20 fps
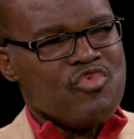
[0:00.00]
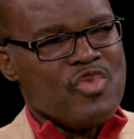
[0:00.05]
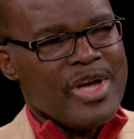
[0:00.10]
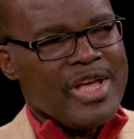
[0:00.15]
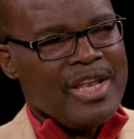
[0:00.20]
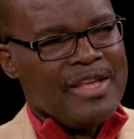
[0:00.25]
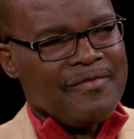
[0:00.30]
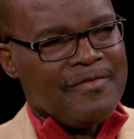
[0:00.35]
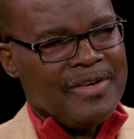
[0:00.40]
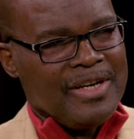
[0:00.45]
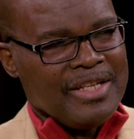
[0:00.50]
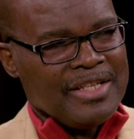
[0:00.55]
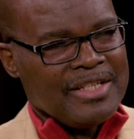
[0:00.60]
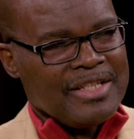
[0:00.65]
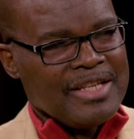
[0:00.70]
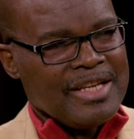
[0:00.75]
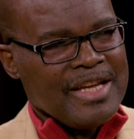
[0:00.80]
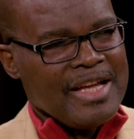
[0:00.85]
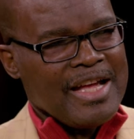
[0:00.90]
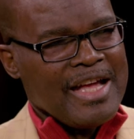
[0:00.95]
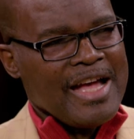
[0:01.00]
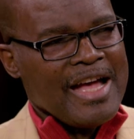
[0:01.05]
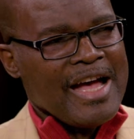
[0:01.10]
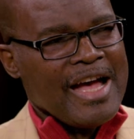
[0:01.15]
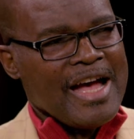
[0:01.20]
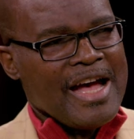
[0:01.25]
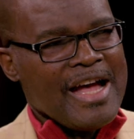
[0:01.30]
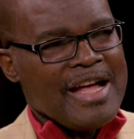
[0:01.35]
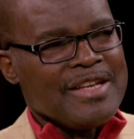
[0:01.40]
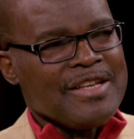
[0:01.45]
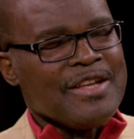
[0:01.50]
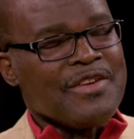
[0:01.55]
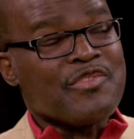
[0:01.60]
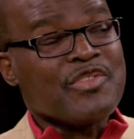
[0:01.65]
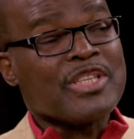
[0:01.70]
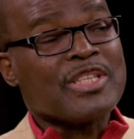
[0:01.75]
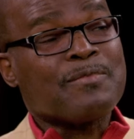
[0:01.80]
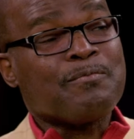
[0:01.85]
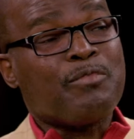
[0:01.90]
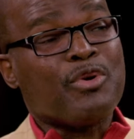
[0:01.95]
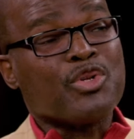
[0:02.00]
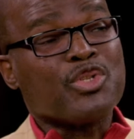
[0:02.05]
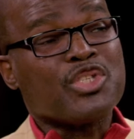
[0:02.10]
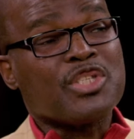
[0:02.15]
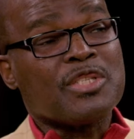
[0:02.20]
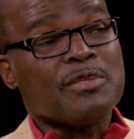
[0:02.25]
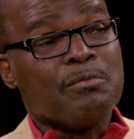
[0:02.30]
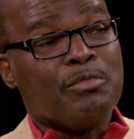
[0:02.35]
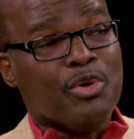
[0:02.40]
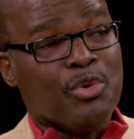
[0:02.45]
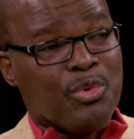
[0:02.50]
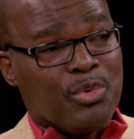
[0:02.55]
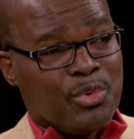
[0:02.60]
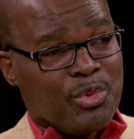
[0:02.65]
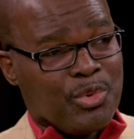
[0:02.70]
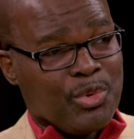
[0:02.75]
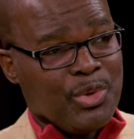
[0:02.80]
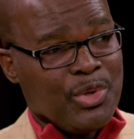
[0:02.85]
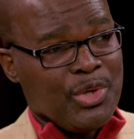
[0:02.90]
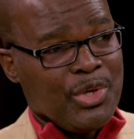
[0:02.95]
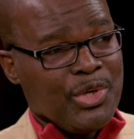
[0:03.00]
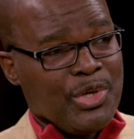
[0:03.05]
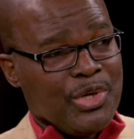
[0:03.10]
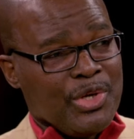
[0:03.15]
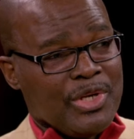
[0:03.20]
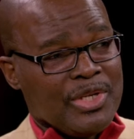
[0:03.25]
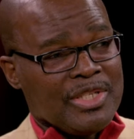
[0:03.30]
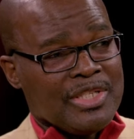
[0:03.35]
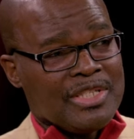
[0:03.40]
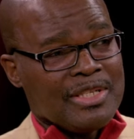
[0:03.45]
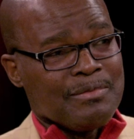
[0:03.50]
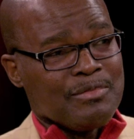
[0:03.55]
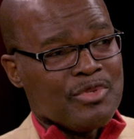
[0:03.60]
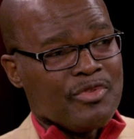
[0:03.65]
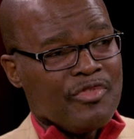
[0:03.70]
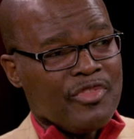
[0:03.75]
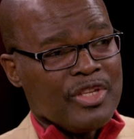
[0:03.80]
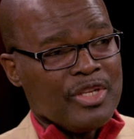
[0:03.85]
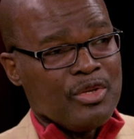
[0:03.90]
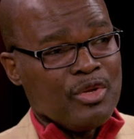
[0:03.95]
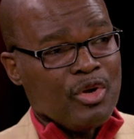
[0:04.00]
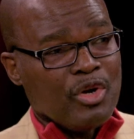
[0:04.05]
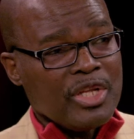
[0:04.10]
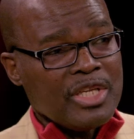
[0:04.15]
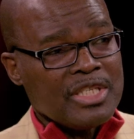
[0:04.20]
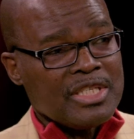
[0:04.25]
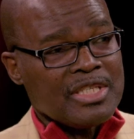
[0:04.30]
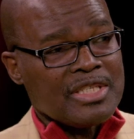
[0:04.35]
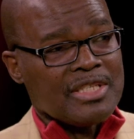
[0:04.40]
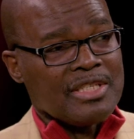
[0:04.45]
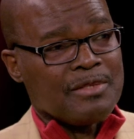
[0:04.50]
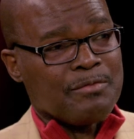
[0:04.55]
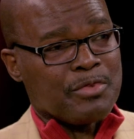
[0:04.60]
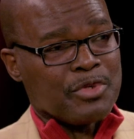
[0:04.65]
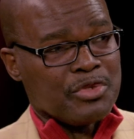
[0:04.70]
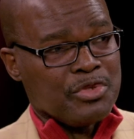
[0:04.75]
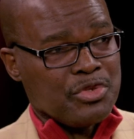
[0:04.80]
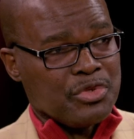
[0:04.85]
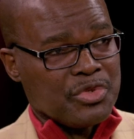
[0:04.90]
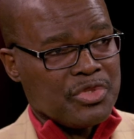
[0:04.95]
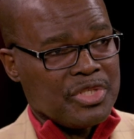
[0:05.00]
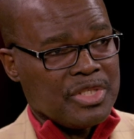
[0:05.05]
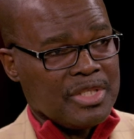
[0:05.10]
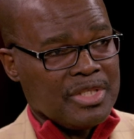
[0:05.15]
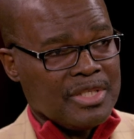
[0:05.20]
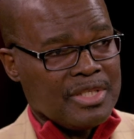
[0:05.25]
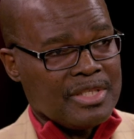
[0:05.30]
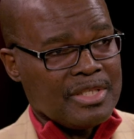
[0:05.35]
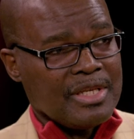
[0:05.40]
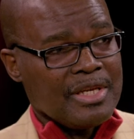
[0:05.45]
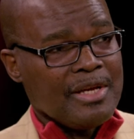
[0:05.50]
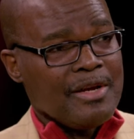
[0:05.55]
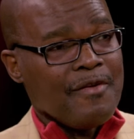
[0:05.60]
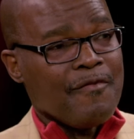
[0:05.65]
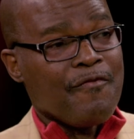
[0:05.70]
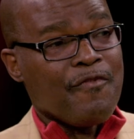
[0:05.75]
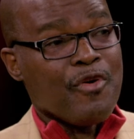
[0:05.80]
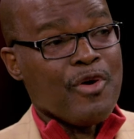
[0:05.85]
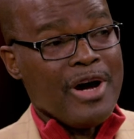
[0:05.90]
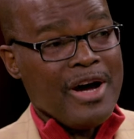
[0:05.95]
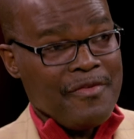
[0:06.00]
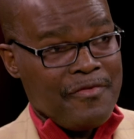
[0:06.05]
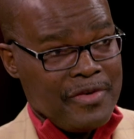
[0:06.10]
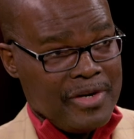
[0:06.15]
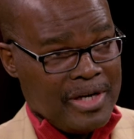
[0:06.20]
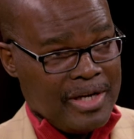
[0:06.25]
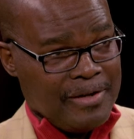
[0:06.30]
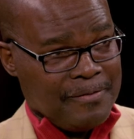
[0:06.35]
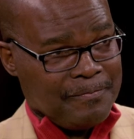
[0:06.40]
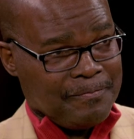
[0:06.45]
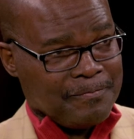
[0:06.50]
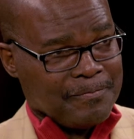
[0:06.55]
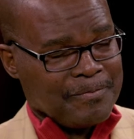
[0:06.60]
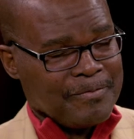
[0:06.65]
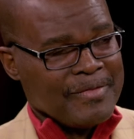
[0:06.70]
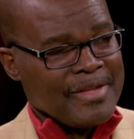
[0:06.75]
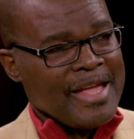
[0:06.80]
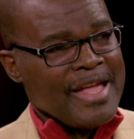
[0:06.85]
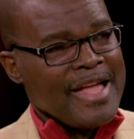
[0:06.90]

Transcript: relevant, and responsible mm-hmm. in terms of the knowledges it produces yes. for Africa. Yes.